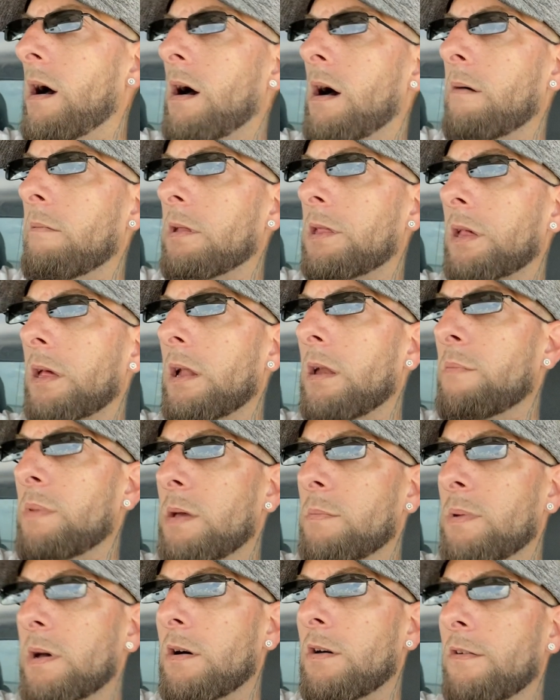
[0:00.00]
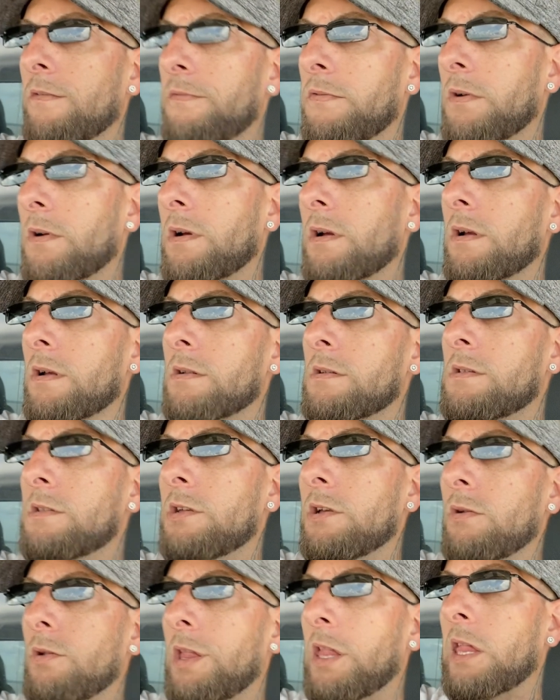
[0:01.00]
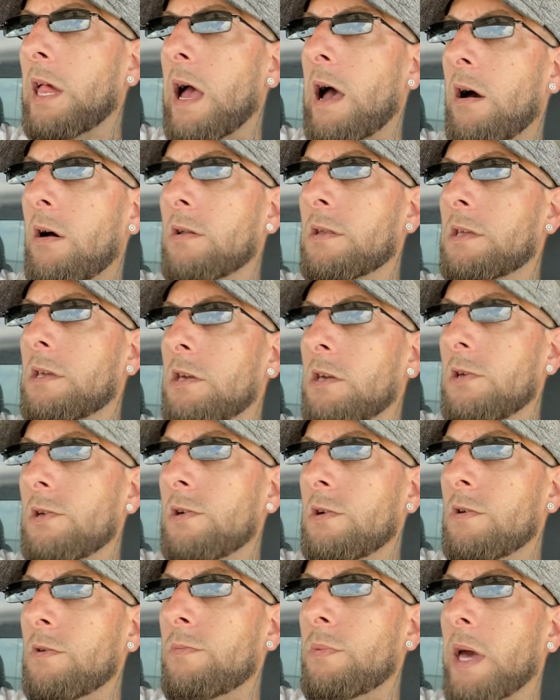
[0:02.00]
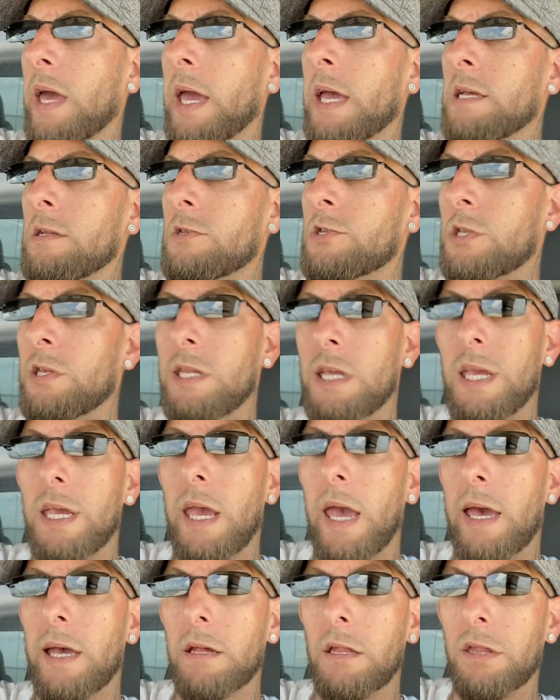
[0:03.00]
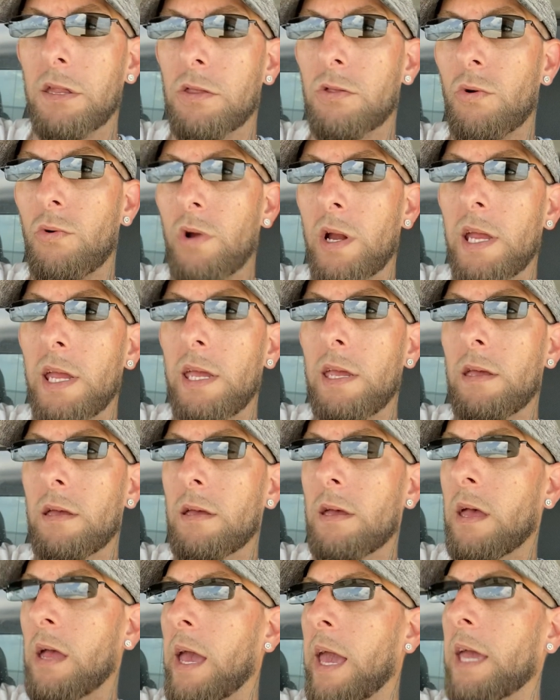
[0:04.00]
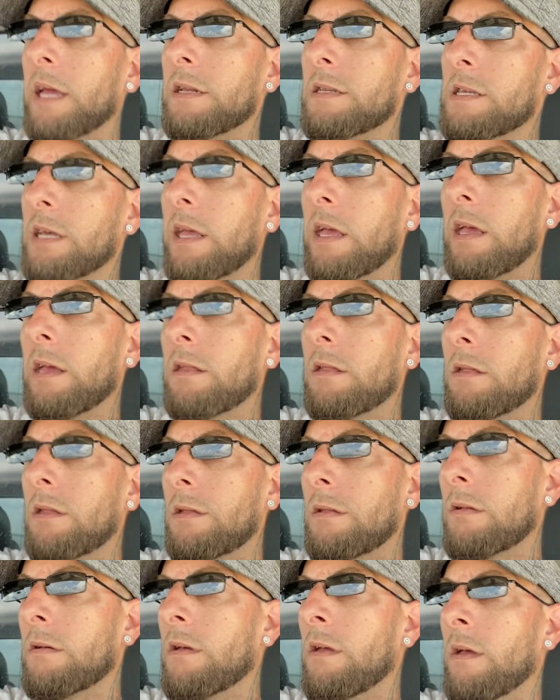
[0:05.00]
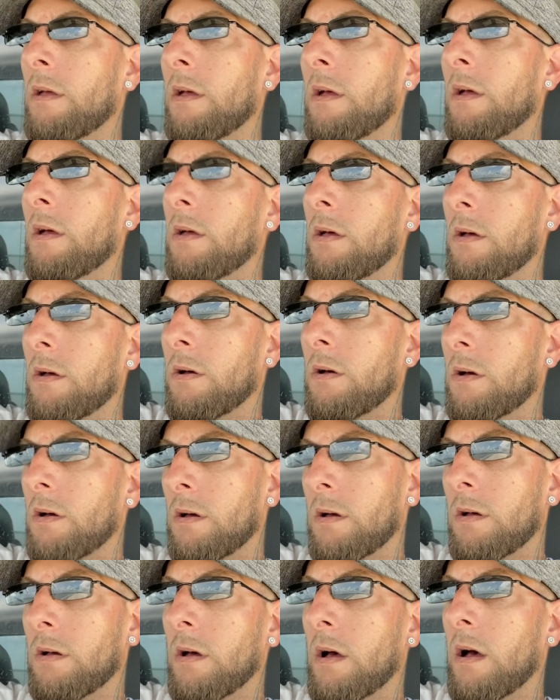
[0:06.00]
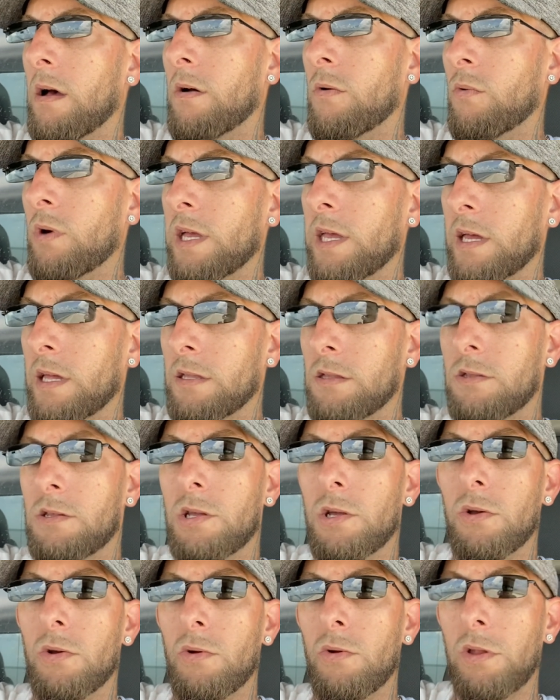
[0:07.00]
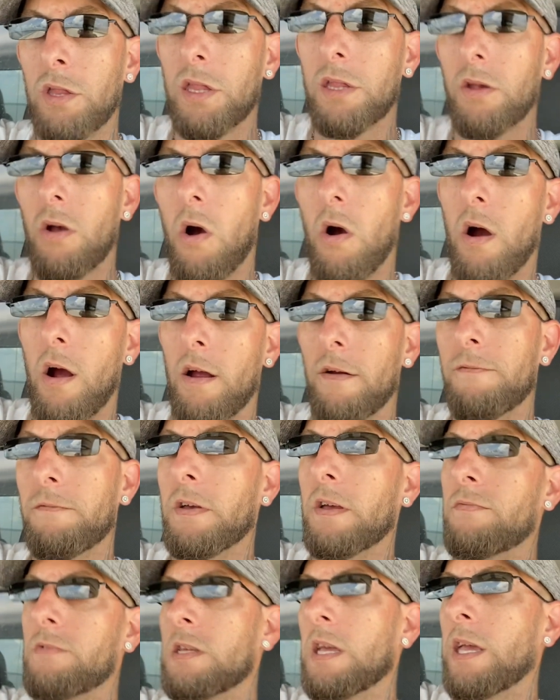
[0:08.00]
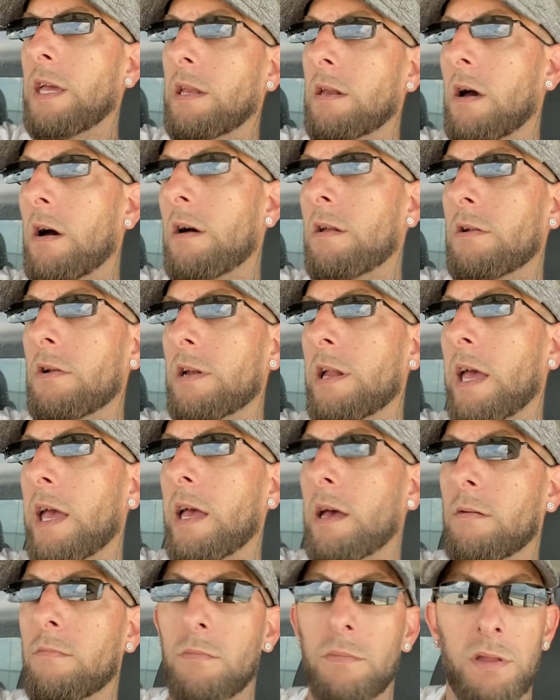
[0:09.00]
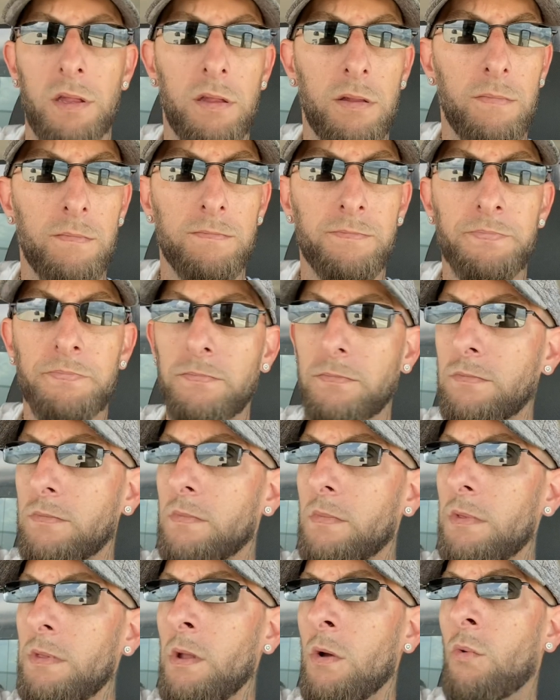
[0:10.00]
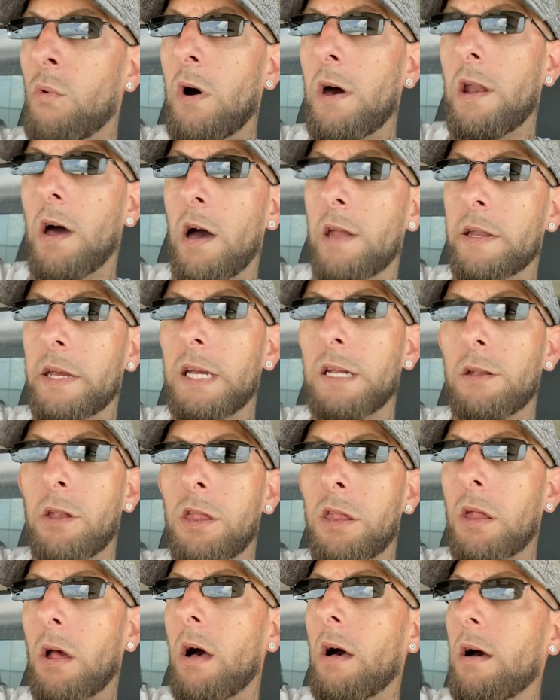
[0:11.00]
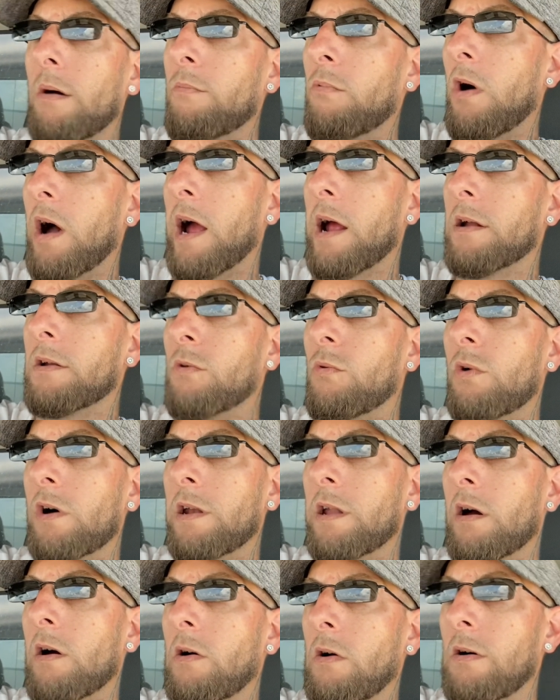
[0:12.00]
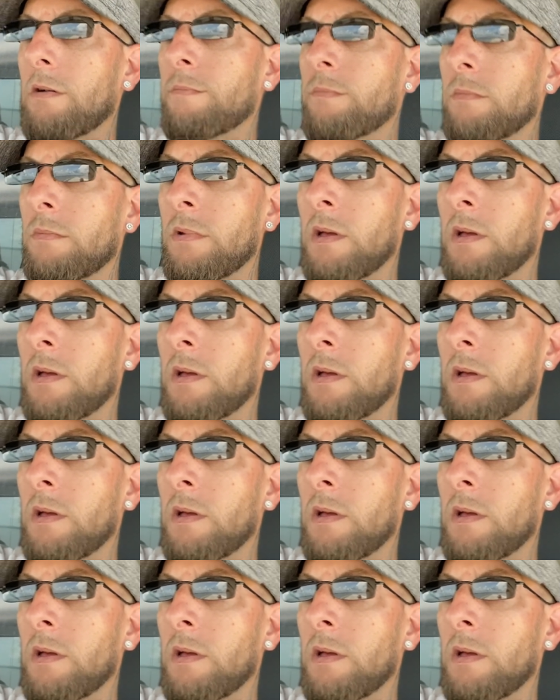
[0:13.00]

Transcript: It's going to be built for two SoundQubed hdx3 18s with two skar 1500 amps, one on each sub, wired to 1 ohm.